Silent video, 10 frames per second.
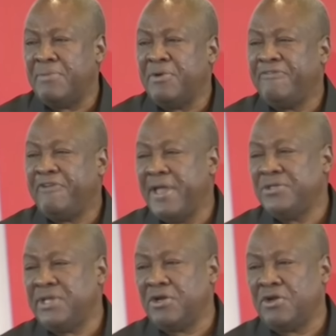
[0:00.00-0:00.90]
And I'm
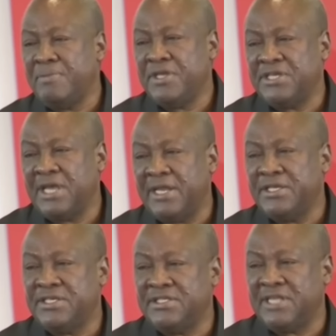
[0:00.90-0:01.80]
referring to the economic
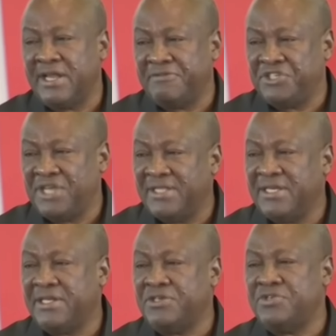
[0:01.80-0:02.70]
challenges that have
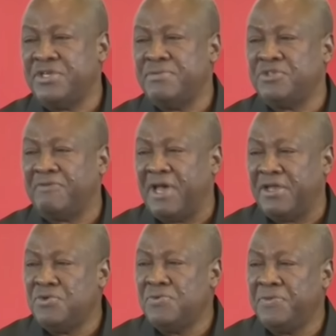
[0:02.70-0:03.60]
shattered the dreams of
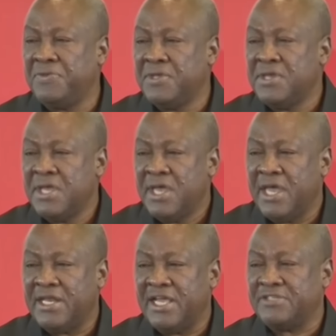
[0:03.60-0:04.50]
our youth
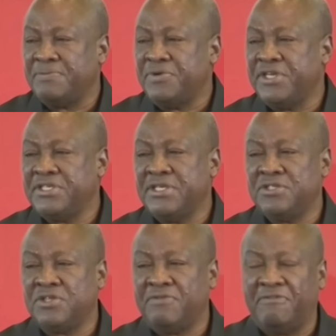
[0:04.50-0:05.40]
and the
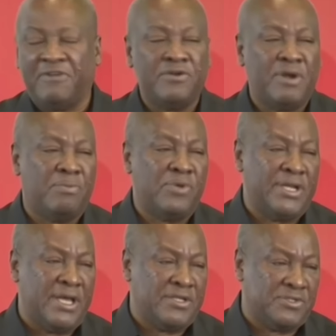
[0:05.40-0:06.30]
aspirations of the
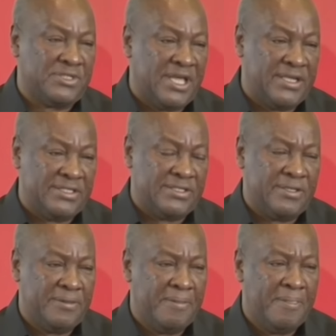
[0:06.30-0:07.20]
vulnerable in our society.
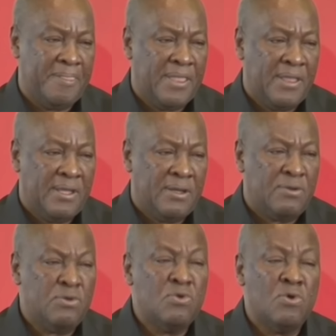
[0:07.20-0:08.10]

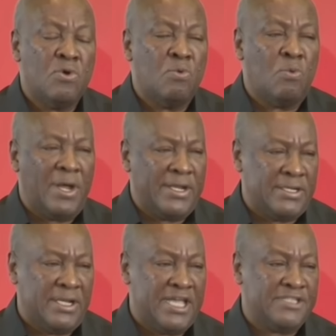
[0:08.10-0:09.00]
No
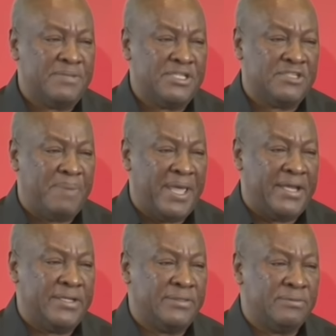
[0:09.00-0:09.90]
one has been
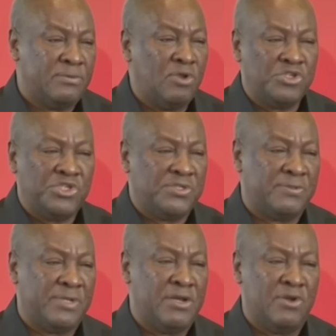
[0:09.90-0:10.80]
spared, not
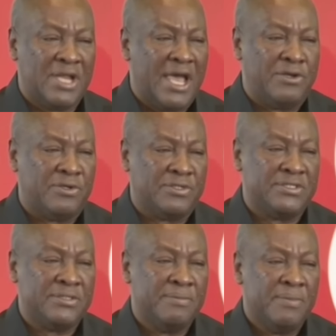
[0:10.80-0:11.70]
children, not
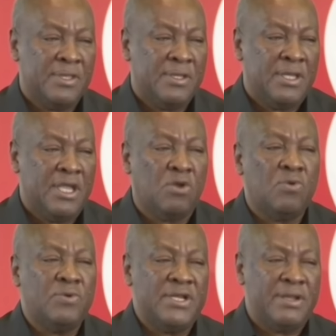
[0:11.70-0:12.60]
adults,
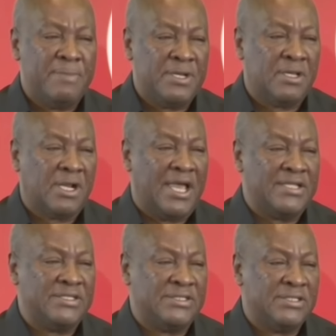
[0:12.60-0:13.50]
including the middle
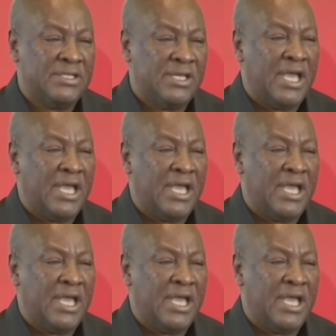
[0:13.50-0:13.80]
class,